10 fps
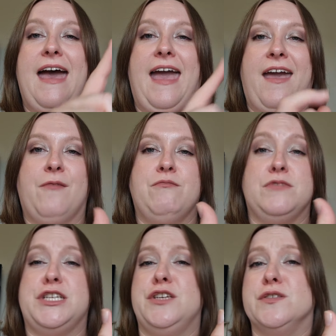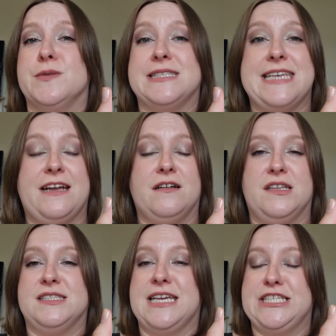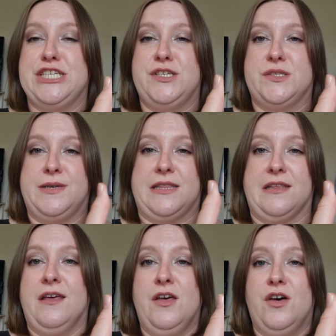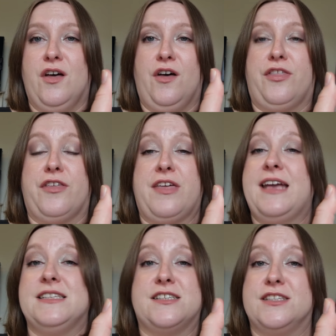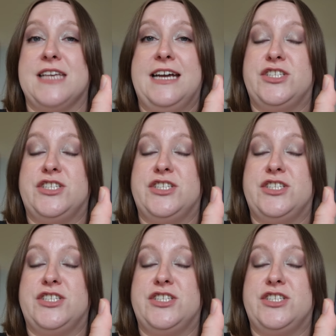to use with singles and to use with other things because